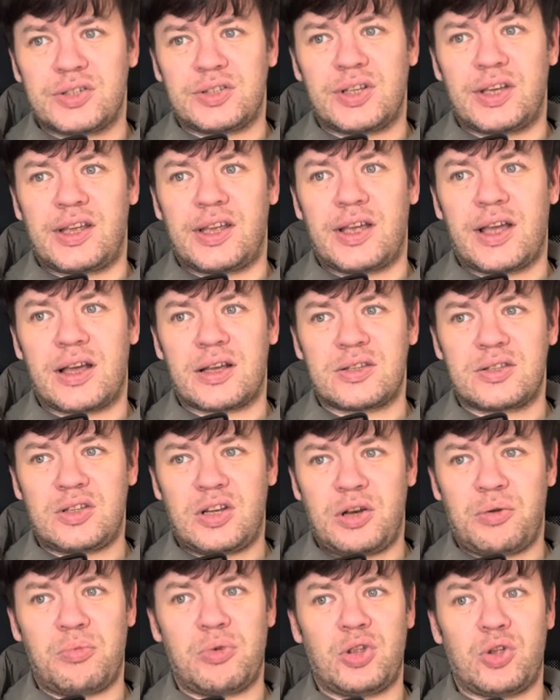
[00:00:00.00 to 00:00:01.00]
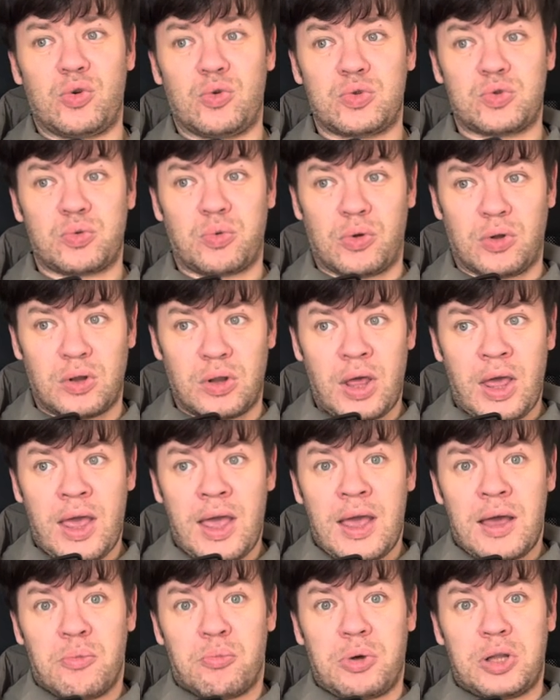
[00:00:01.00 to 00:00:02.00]
they are extremely useful,
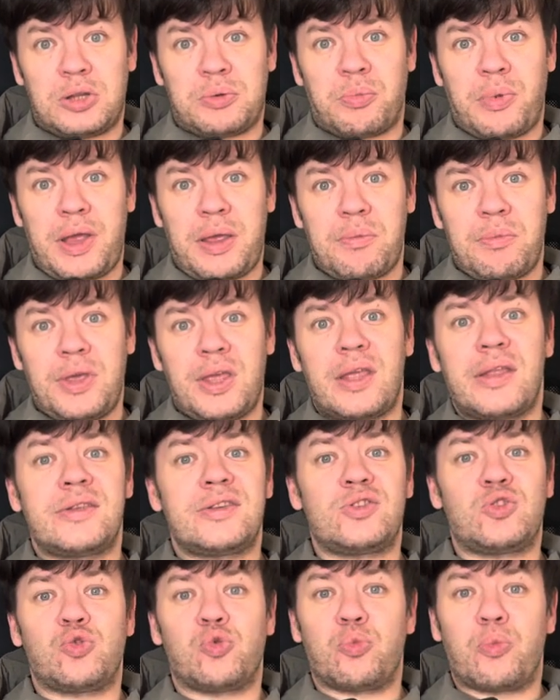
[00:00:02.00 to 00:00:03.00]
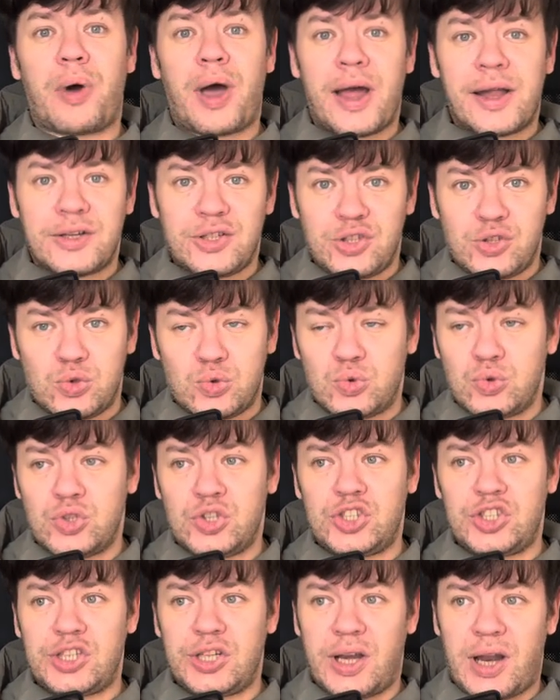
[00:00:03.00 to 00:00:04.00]
but maybe it's too much to
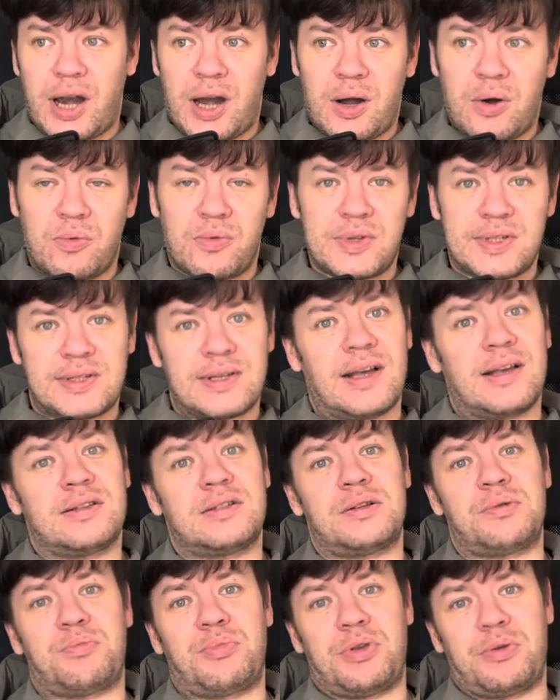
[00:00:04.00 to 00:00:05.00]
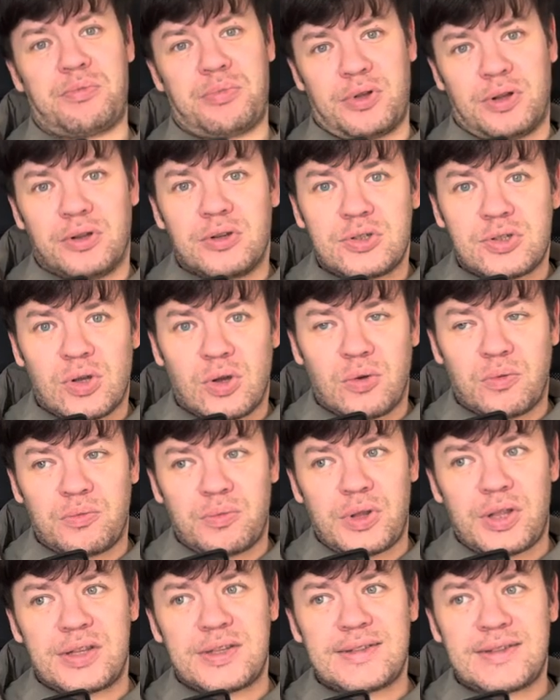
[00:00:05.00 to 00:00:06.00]
share with other people. So
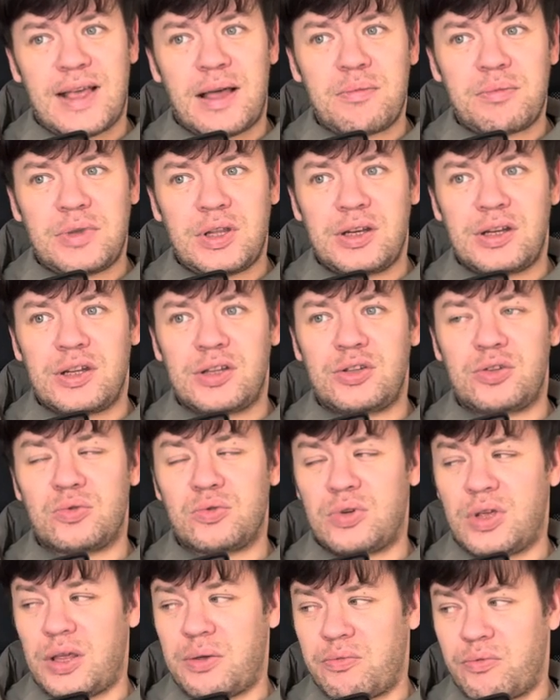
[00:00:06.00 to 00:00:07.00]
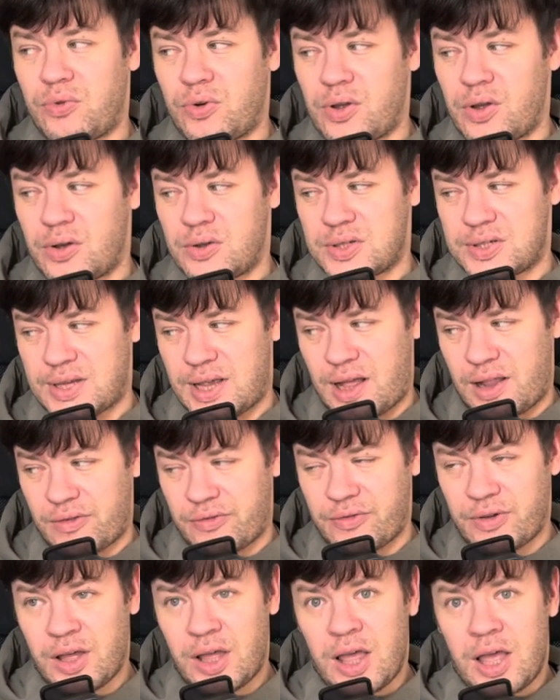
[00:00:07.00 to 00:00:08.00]
it's something that you keep for yourself.
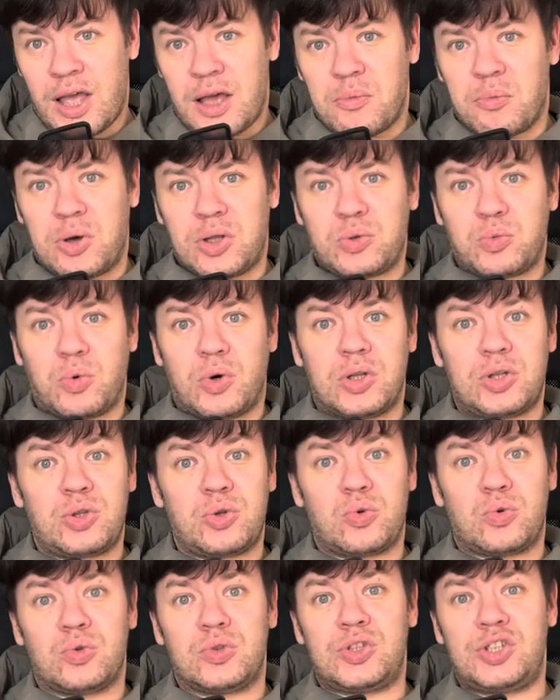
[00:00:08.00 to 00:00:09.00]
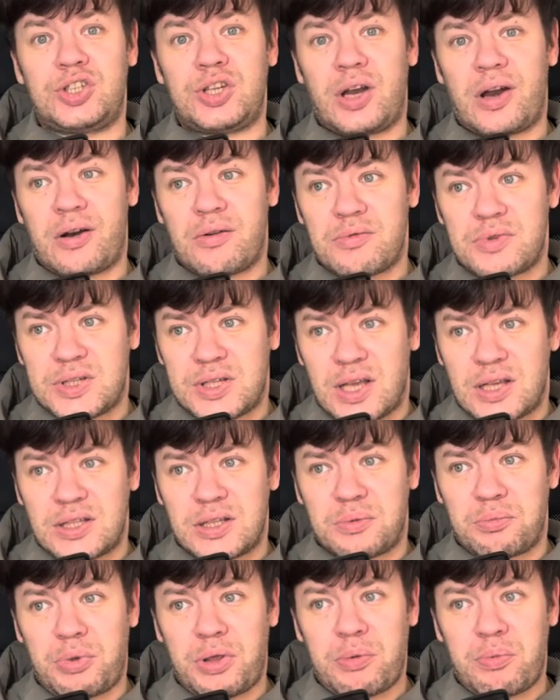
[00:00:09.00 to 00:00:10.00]
But what you could share with
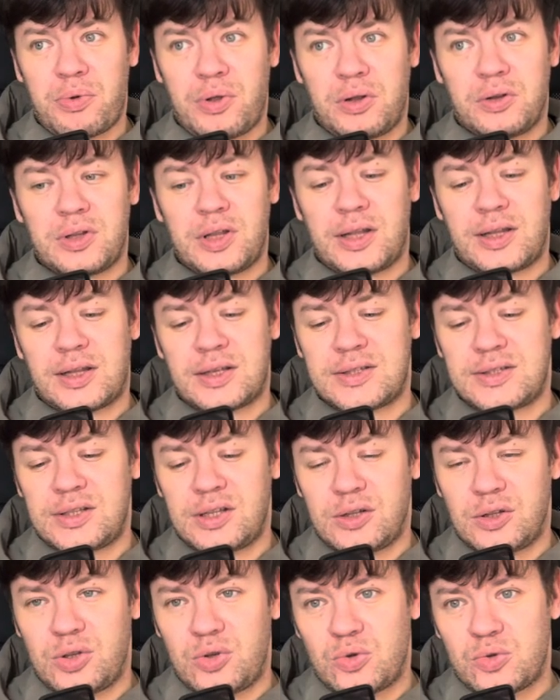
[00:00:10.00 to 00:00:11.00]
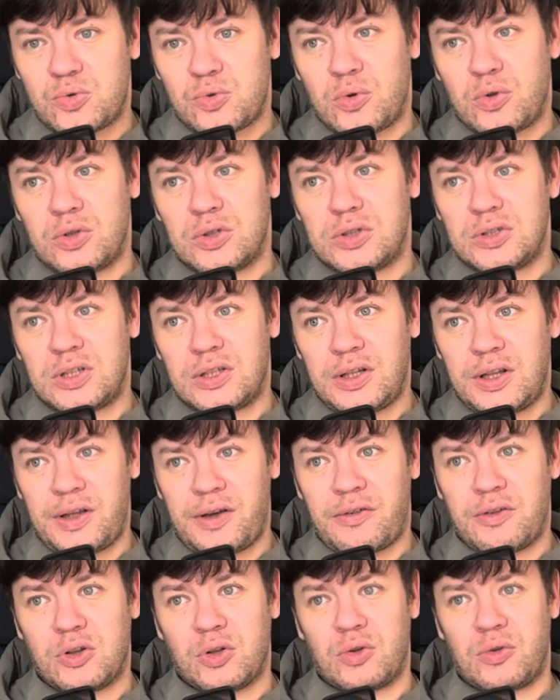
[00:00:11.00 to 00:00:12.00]
other people that are still useful on the
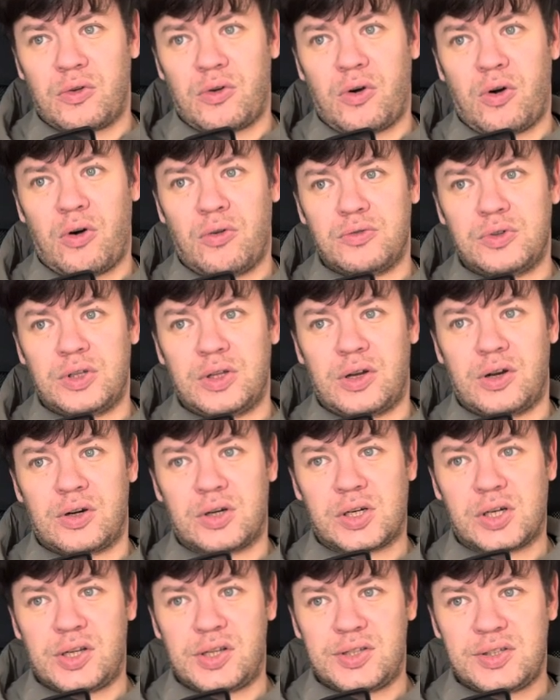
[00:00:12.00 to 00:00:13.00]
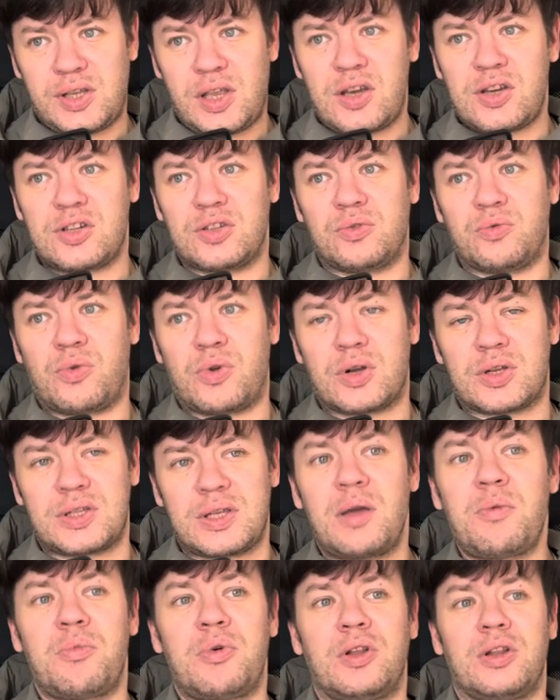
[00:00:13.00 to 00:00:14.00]
level of the organization, for
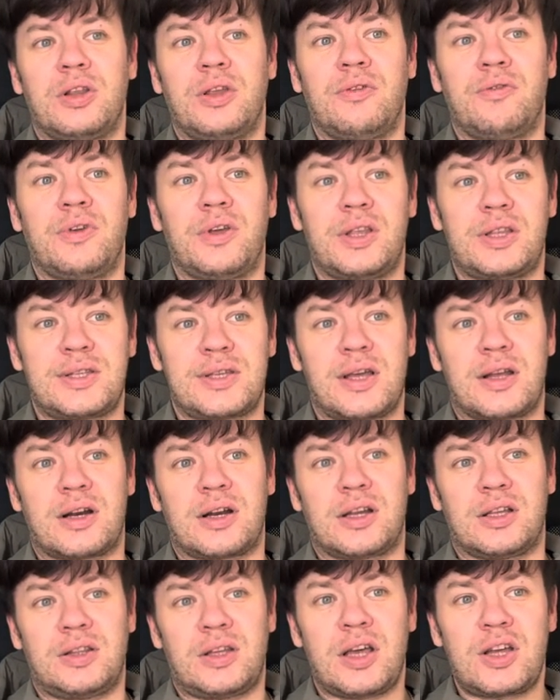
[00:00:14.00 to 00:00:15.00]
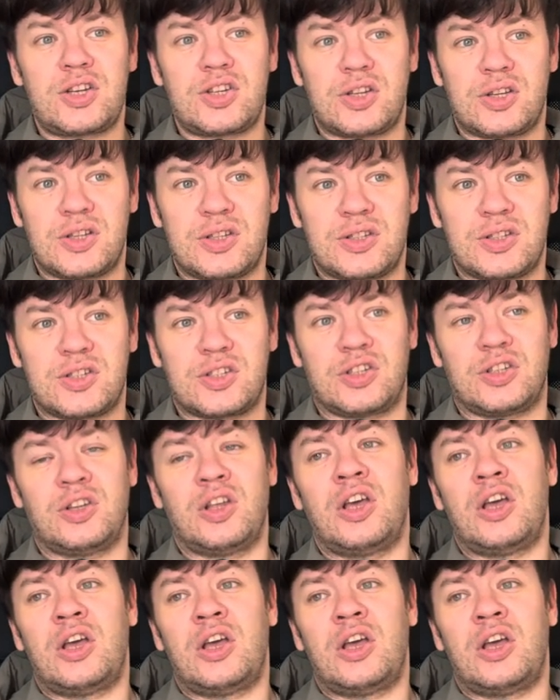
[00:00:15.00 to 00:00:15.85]
example, if it's architecture decision,